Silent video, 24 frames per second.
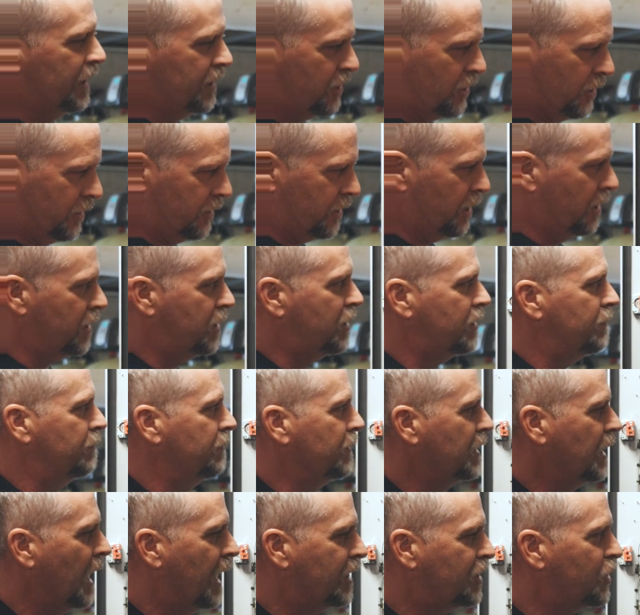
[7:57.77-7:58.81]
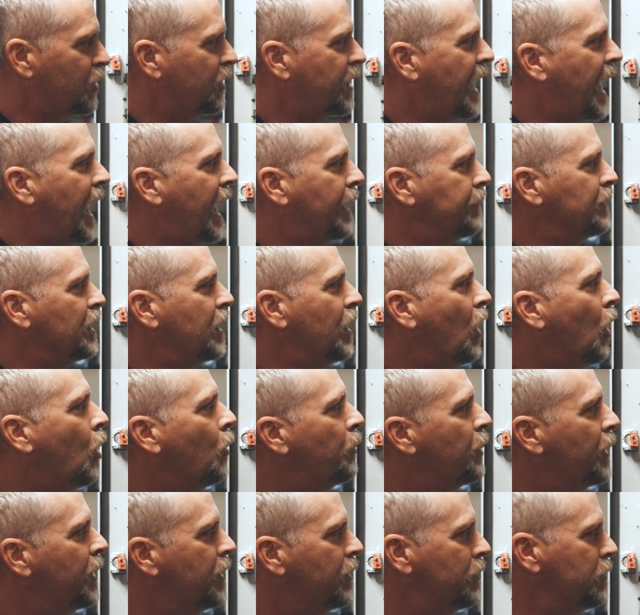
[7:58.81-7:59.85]
as you're just got your cabinet
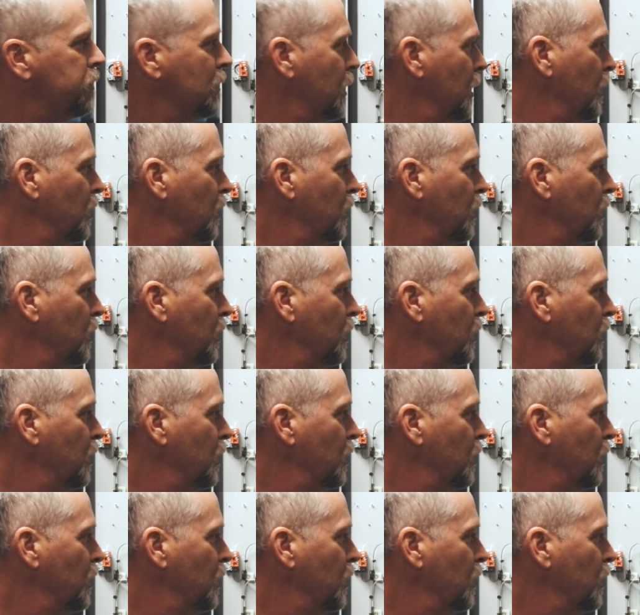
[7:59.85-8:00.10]
open